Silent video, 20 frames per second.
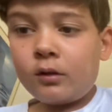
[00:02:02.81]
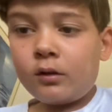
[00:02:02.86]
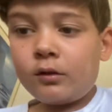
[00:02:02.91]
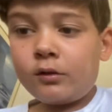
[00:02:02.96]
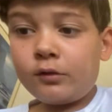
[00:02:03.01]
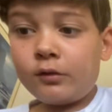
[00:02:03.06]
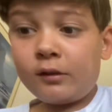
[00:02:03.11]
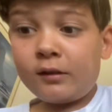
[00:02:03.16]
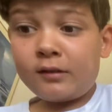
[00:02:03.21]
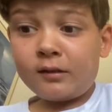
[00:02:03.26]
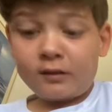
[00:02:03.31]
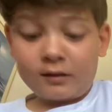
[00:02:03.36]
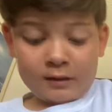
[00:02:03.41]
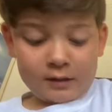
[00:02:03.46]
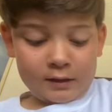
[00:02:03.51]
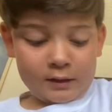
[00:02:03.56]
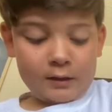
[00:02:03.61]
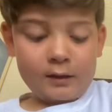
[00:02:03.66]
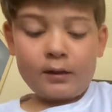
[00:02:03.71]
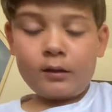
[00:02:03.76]
So this is
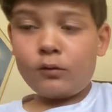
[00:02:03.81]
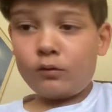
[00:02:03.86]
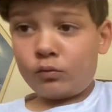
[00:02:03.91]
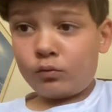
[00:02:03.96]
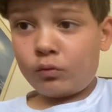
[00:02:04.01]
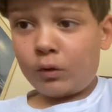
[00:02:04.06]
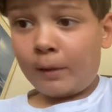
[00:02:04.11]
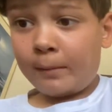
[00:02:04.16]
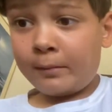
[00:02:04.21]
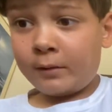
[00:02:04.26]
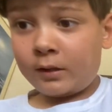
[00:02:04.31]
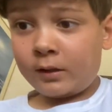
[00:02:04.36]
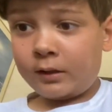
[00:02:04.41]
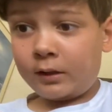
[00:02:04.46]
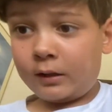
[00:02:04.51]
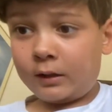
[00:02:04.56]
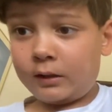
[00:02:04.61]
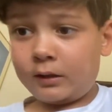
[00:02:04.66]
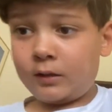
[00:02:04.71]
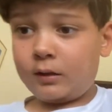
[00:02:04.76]
the
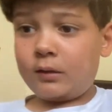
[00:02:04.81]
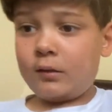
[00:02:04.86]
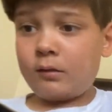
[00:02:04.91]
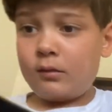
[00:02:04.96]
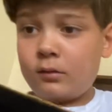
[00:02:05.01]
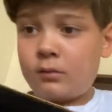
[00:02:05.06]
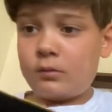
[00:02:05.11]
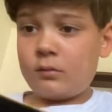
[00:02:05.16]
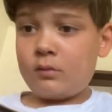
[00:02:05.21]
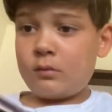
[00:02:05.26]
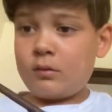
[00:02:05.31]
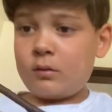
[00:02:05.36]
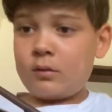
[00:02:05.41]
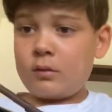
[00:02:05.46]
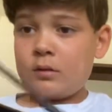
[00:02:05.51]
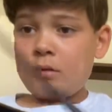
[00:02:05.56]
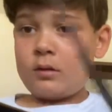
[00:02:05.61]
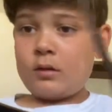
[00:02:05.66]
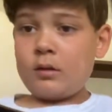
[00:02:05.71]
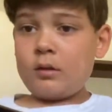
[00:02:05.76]
replica
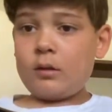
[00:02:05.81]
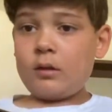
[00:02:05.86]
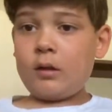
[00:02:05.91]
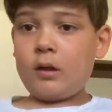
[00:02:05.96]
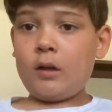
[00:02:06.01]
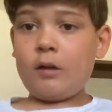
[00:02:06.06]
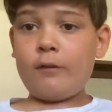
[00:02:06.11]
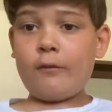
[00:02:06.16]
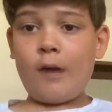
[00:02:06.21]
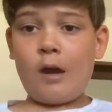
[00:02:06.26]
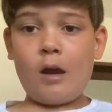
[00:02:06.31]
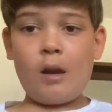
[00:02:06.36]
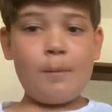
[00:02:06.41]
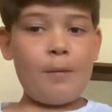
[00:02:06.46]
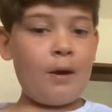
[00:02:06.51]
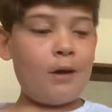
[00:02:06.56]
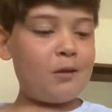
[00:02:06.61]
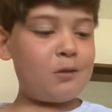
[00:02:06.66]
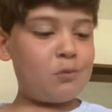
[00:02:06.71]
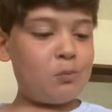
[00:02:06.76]
of Harry
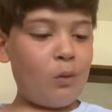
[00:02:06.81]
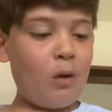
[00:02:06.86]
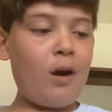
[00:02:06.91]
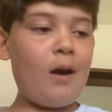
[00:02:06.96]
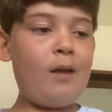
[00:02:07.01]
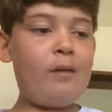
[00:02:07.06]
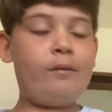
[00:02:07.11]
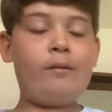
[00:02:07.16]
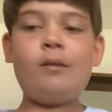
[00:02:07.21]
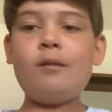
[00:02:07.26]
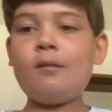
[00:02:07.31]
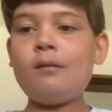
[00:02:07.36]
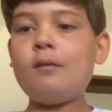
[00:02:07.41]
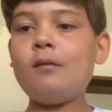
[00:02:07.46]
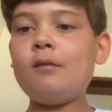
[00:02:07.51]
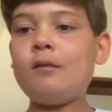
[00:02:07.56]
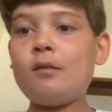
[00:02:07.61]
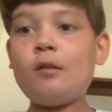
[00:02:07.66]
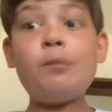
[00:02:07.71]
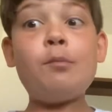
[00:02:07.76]
Potter's wand.
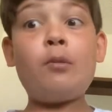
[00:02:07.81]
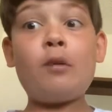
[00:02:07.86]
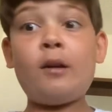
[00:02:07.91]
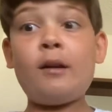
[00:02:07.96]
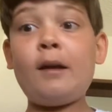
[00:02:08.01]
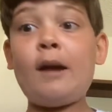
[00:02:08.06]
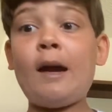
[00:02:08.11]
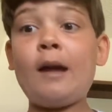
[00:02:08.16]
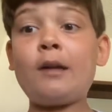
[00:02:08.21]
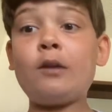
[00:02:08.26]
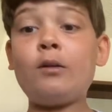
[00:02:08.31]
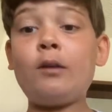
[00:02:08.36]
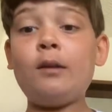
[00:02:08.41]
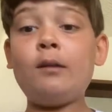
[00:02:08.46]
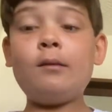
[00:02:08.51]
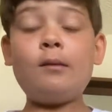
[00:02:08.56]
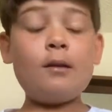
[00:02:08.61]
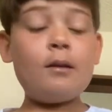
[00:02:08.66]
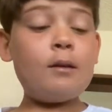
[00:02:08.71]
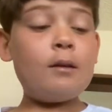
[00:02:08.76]
It's pretty
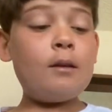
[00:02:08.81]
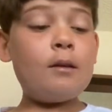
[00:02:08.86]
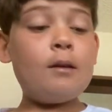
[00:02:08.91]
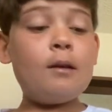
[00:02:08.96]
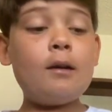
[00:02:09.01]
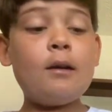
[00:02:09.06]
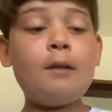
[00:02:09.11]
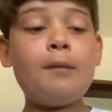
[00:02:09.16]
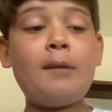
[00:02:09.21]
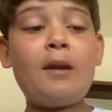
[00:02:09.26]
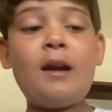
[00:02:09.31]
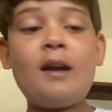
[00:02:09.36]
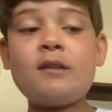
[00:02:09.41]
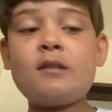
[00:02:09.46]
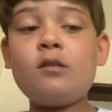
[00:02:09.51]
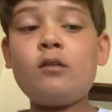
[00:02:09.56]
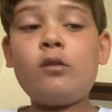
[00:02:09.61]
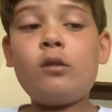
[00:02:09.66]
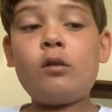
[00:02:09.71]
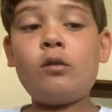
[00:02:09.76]
accurate. It has
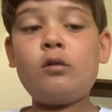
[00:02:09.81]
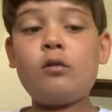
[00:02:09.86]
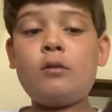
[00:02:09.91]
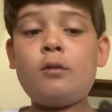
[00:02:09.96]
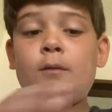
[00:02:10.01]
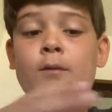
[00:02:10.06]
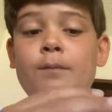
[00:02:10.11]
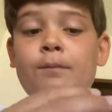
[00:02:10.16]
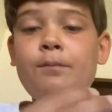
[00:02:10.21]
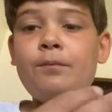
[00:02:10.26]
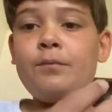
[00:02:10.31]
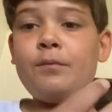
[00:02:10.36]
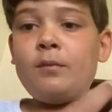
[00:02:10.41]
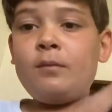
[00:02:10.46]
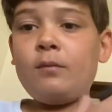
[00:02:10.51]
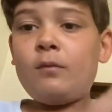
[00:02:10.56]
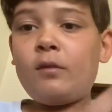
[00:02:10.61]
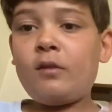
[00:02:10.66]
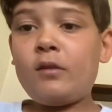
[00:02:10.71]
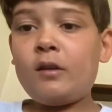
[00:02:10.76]
the little
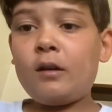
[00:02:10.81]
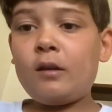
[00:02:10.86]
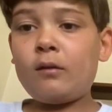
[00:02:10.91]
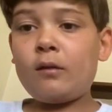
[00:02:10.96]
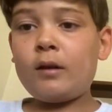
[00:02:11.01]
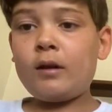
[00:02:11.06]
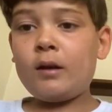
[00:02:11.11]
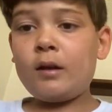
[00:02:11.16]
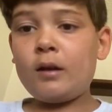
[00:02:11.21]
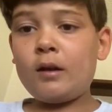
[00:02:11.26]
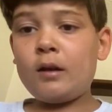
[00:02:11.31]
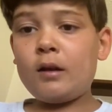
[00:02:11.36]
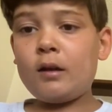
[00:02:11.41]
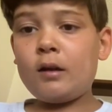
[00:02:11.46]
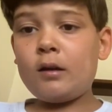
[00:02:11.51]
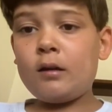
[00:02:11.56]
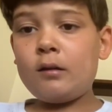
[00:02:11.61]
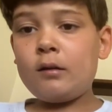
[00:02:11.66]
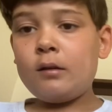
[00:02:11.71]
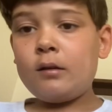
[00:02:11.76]
thing right here.
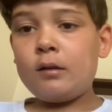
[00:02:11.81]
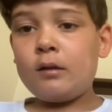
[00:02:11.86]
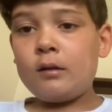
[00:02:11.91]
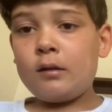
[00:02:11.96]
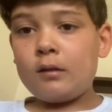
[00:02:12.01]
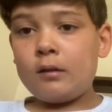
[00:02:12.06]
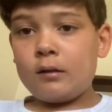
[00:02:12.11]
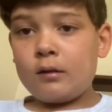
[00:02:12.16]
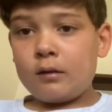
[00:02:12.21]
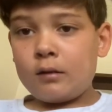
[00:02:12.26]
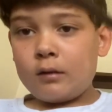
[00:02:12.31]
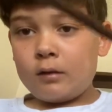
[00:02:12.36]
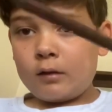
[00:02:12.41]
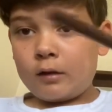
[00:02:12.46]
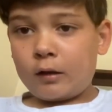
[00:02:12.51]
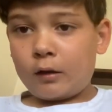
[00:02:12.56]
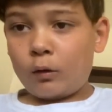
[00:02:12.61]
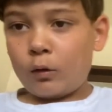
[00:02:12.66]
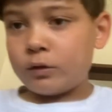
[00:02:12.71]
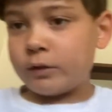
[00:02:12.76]

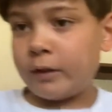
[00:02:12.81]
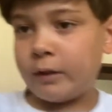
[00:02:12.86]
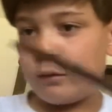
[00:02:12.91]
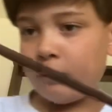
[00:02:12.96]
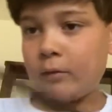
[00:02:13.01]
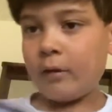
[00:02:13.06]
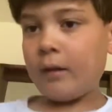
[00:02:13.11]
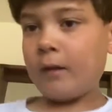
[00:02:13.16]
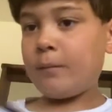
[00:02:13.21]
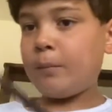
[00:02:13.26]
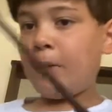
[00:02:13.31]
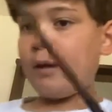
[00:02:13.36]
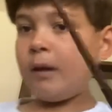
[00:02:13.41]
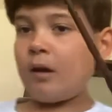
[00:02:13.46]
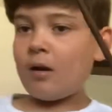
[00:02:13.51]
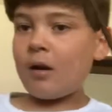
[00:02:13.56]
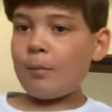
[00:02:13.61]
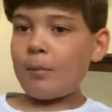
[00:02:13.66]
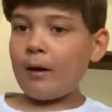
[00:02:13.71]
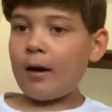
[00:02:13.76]
You can hold it like
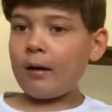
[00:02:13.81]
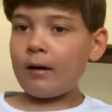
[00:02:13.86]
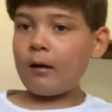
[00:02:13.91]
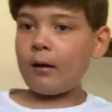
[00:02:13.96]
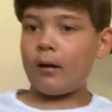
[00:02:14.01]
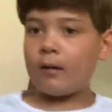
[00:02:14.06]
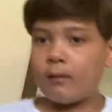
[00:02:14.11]
Harry Potter.